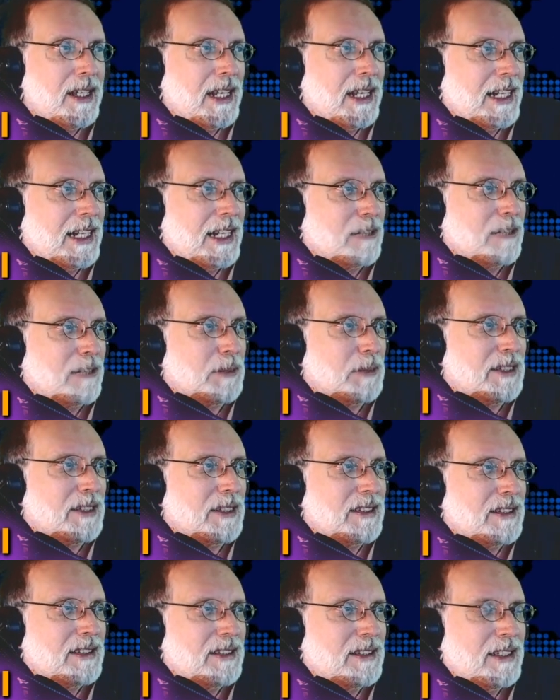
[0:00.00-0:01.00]
And
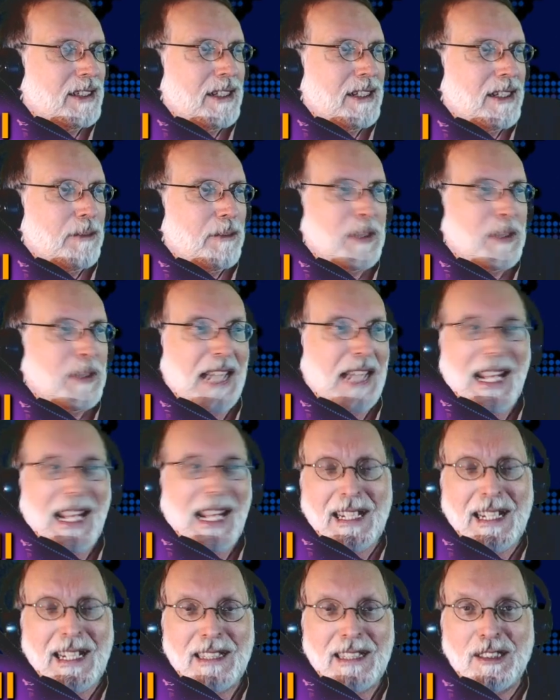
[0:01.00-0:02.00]
with
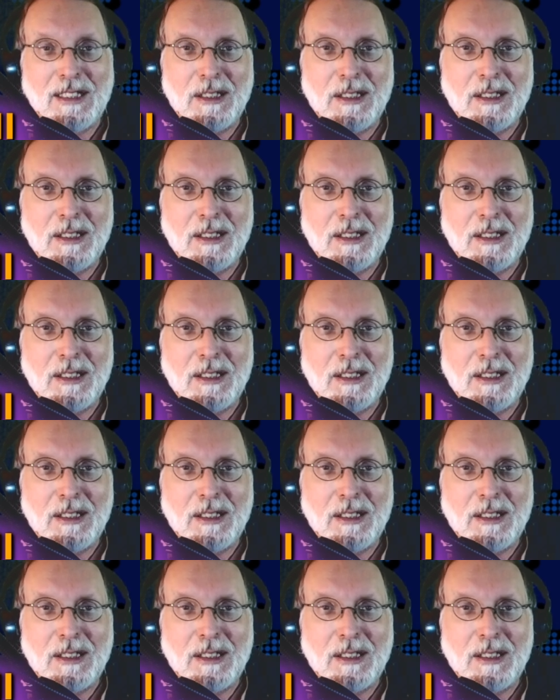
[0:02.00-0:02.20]
AIDS,